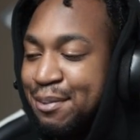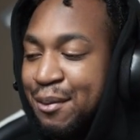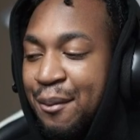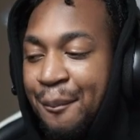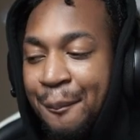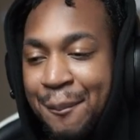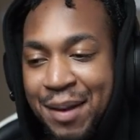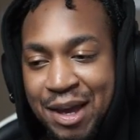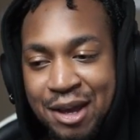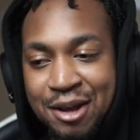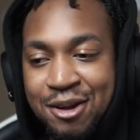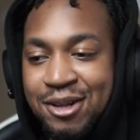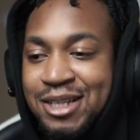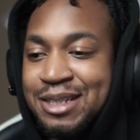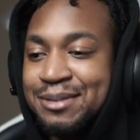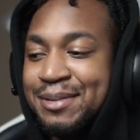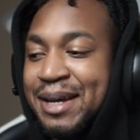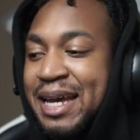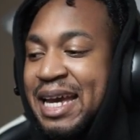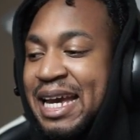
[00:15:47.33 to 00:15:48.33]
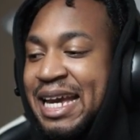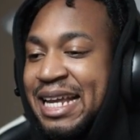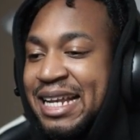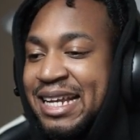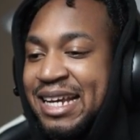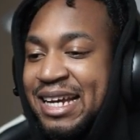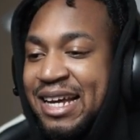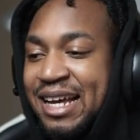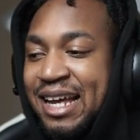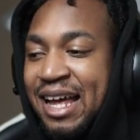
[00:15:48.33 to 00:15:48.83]
build,
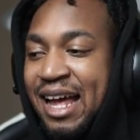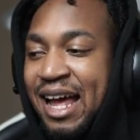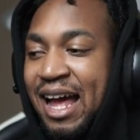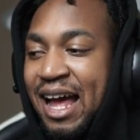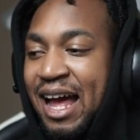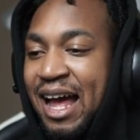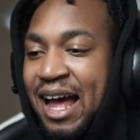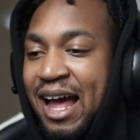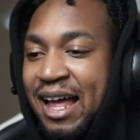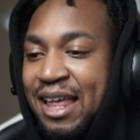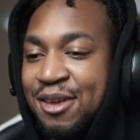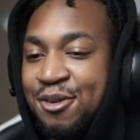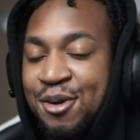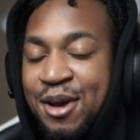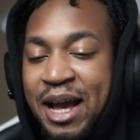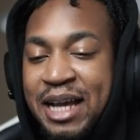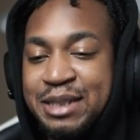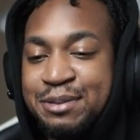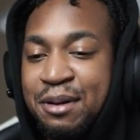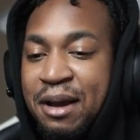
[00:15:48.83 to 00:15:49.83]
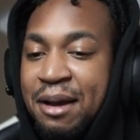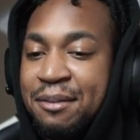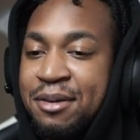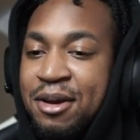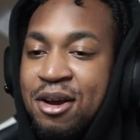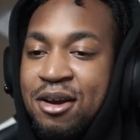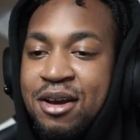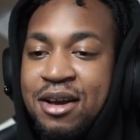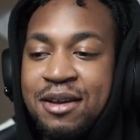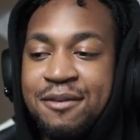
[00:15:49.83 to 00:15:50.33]
man. You guys probably
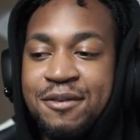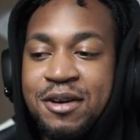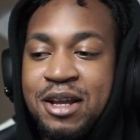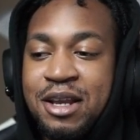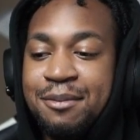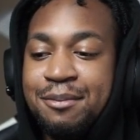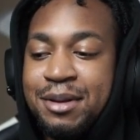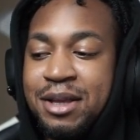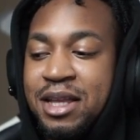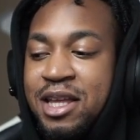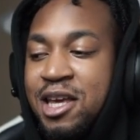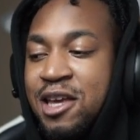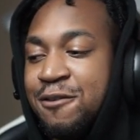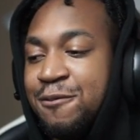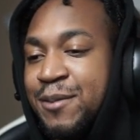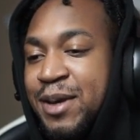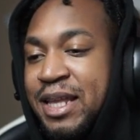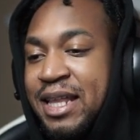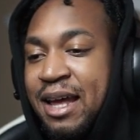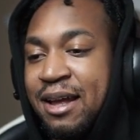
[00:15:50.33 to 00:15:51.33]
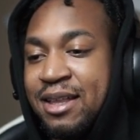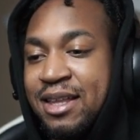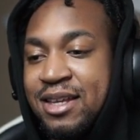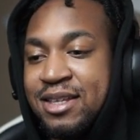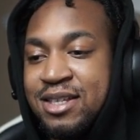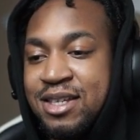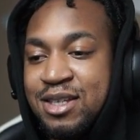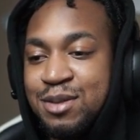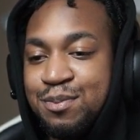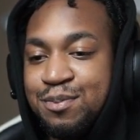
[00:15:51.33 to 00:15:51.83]
aren't even gonna believe me that
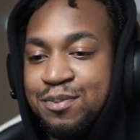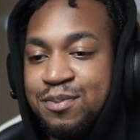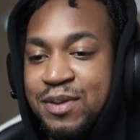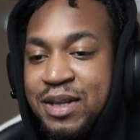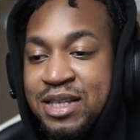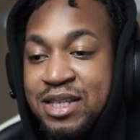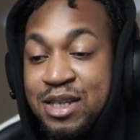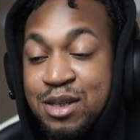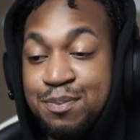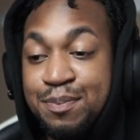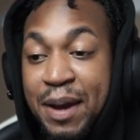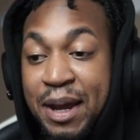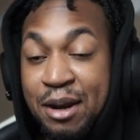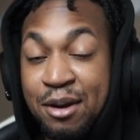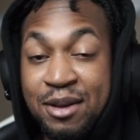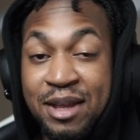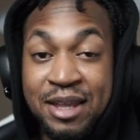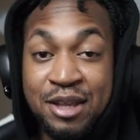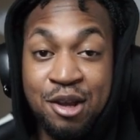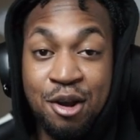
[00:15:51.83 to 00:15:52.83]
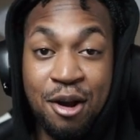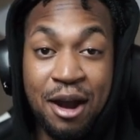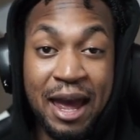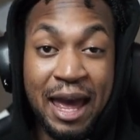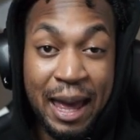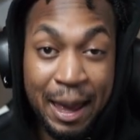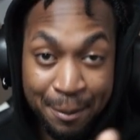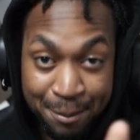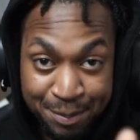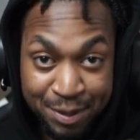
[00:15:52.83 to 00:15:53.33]
this is better than your
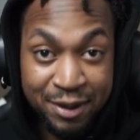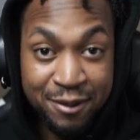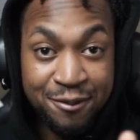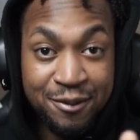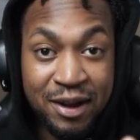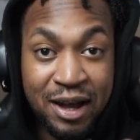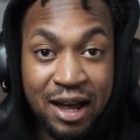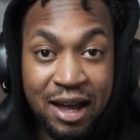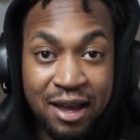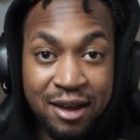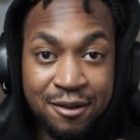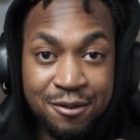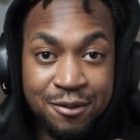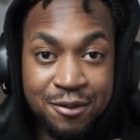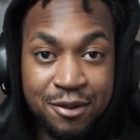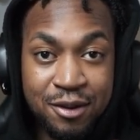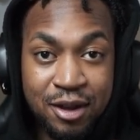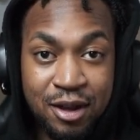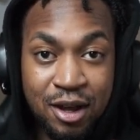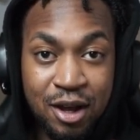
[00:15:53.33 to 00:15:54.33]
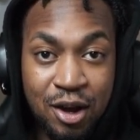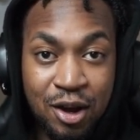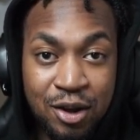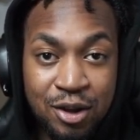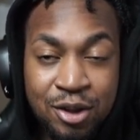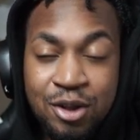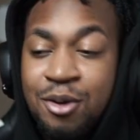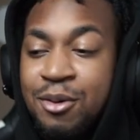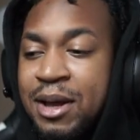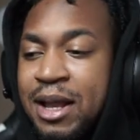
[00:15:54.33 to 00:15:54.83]
MP5.
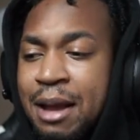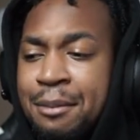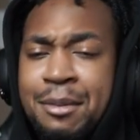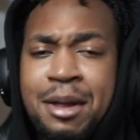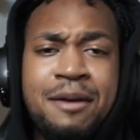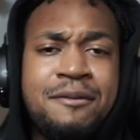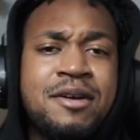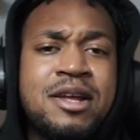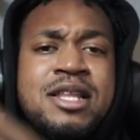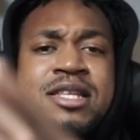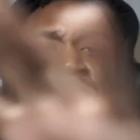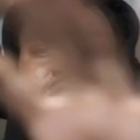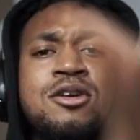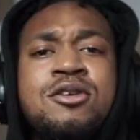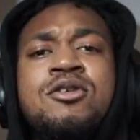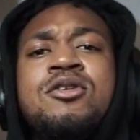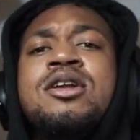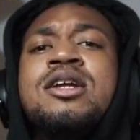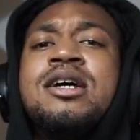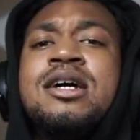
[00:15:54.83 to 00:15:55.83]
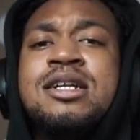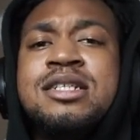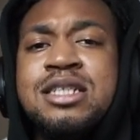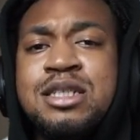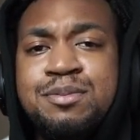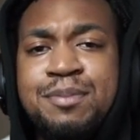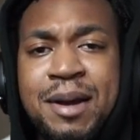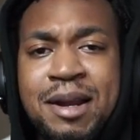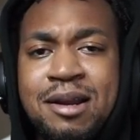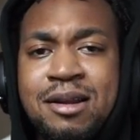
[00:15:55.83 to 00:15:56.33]
You know what? I'm not even gonna tell you all the guns it's
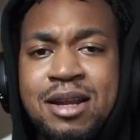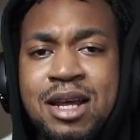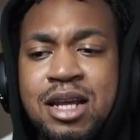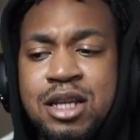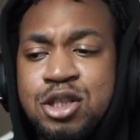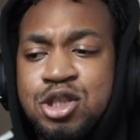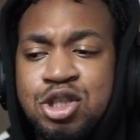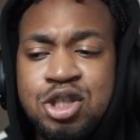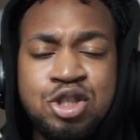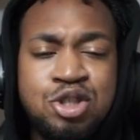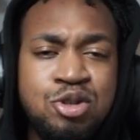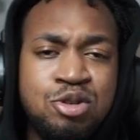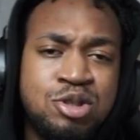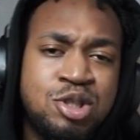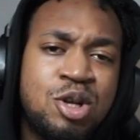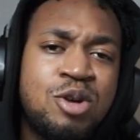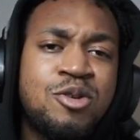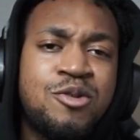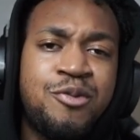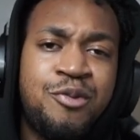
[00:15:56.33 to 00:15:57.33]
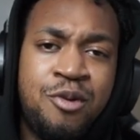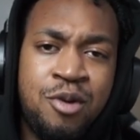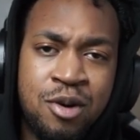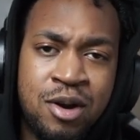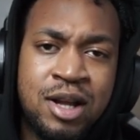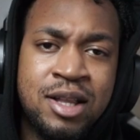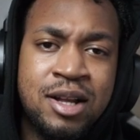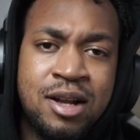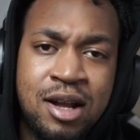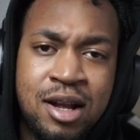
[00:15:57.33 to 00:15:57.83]
better than. Just use those 4
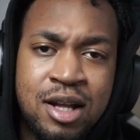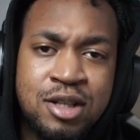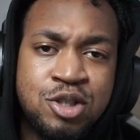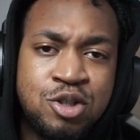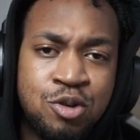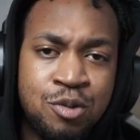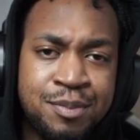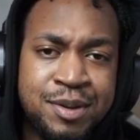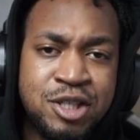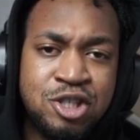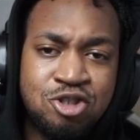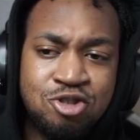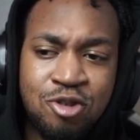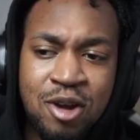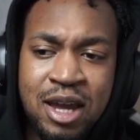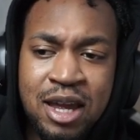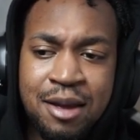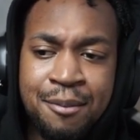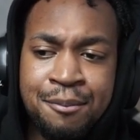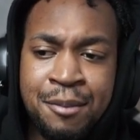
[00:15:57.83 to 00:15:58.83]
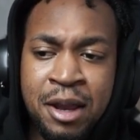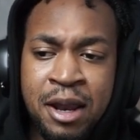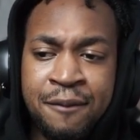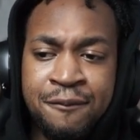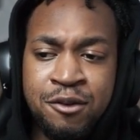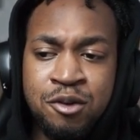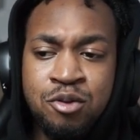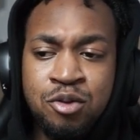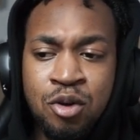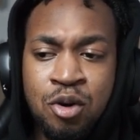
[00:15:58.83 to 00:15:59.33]
other guns, you'll be straight. But
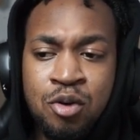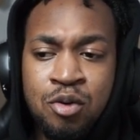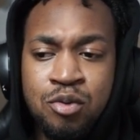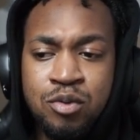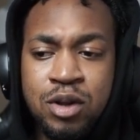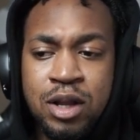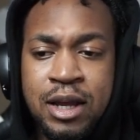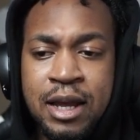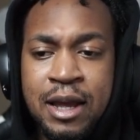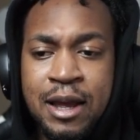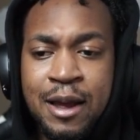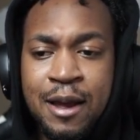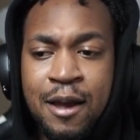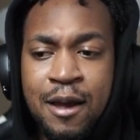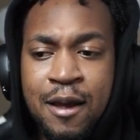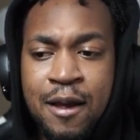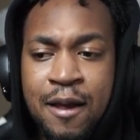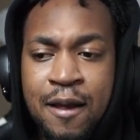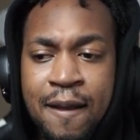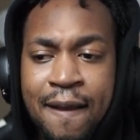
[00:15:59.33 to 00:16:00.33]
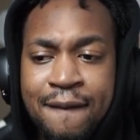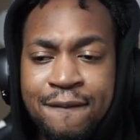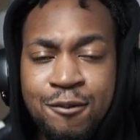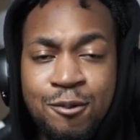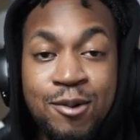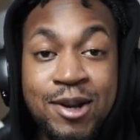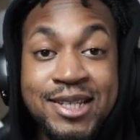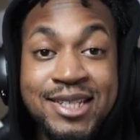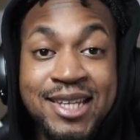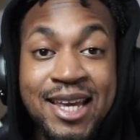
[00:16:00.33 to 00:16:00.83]
if you don't, if you
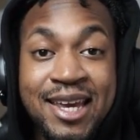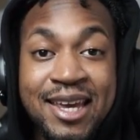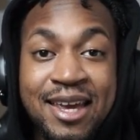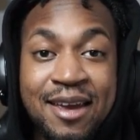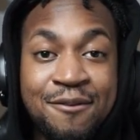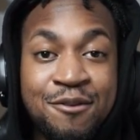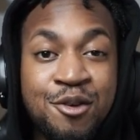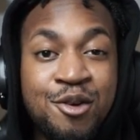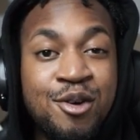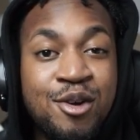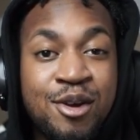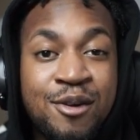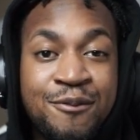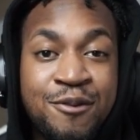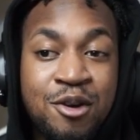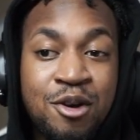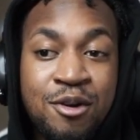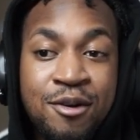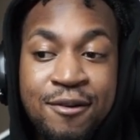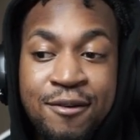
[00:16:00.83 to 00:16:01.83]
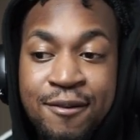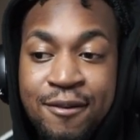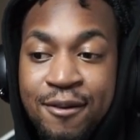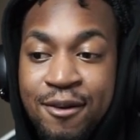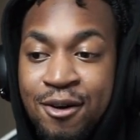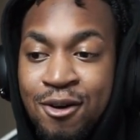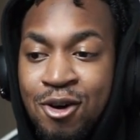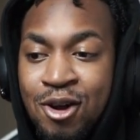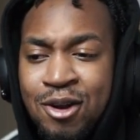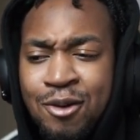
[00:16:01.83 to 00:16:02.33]
want to take, if you're
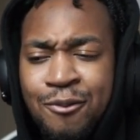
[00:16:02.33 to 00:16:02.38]
on a